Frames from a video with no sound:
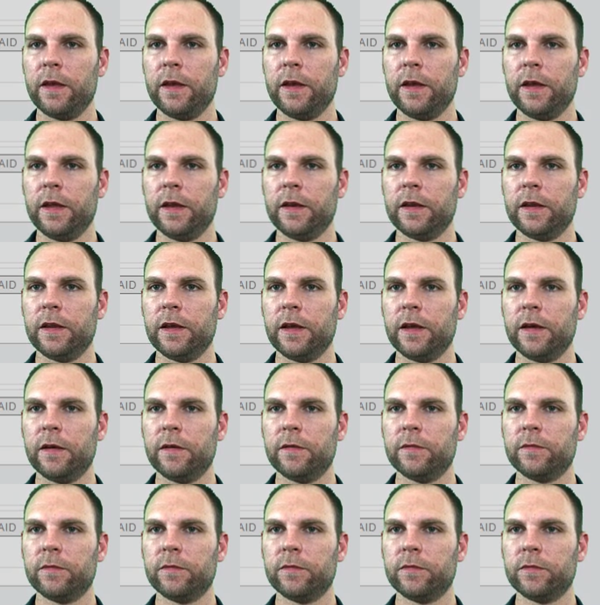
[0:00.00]
and
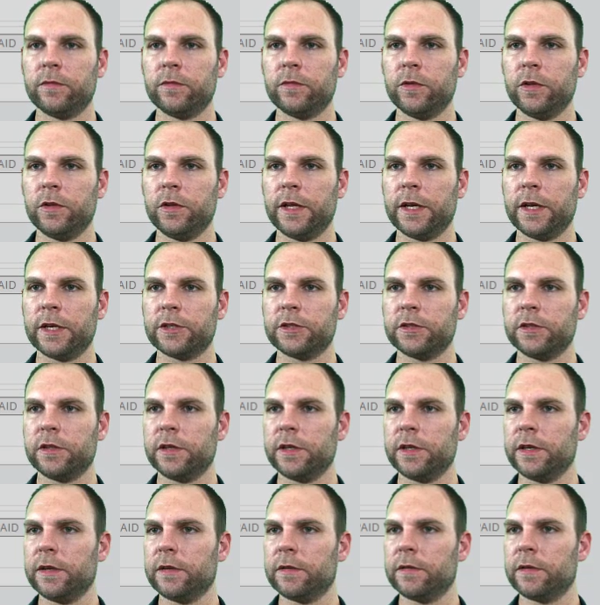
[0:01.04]
we'll
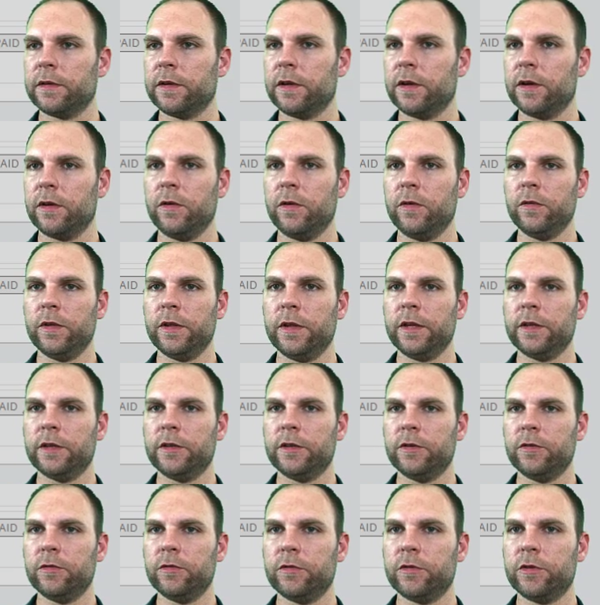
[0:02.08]
actually only
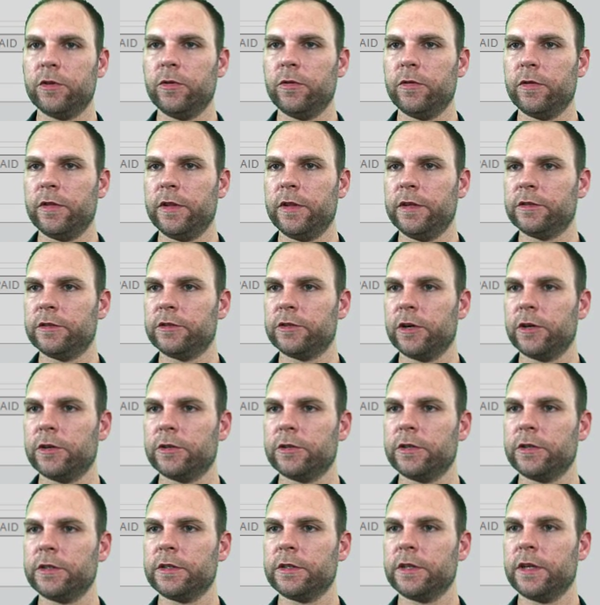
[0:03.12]
do 2 of these
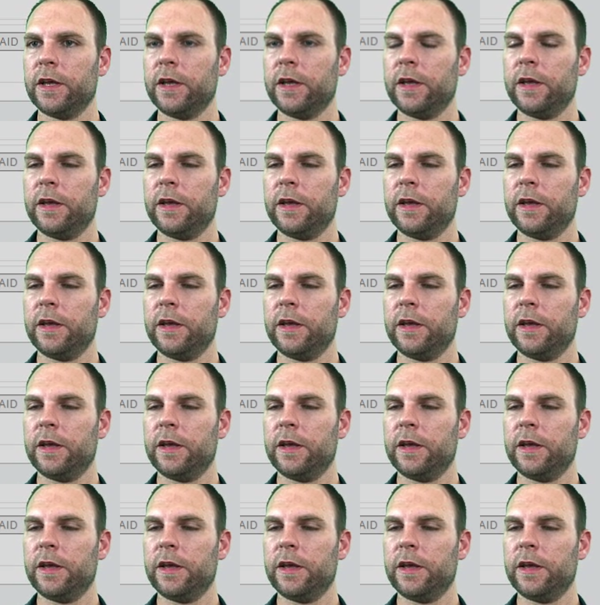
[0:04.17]
charges.